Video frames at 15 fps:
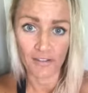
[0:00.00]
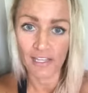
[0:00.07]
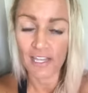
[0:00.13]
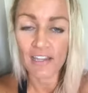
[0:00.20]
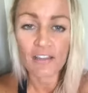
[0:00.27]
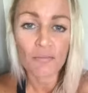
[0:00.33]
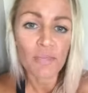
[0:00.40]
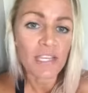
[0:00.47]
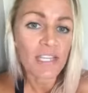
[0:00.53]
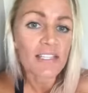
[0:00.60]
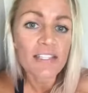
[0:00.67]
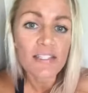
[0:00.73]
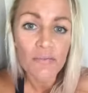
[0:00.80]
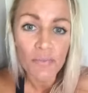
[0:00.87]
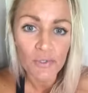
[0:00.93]
Like, it can be
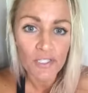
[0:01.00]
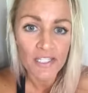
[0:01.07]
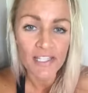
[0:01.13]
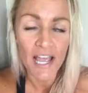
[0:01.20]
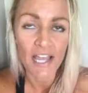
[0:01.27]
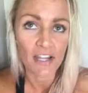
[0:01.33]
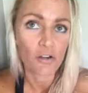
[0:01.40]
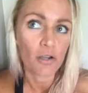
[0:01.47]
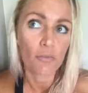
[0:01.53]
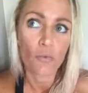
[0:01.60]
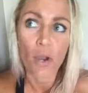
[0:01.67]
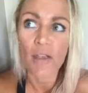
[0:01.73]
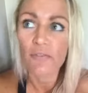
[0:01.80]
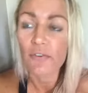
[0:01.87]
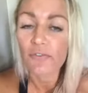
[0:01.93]
as simple as that. I'm
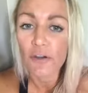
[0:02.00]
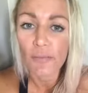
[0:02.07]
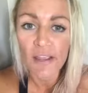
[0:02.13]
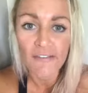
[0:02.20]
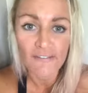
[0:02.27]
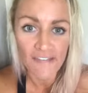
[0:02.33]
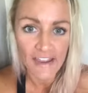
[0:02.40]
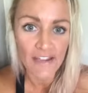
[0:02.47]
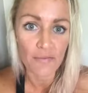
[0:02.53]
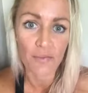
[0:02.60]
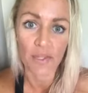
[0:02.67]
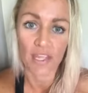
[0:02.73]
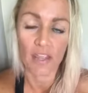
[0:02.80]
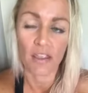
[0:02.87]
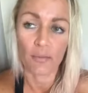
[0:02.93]
grateful for my family.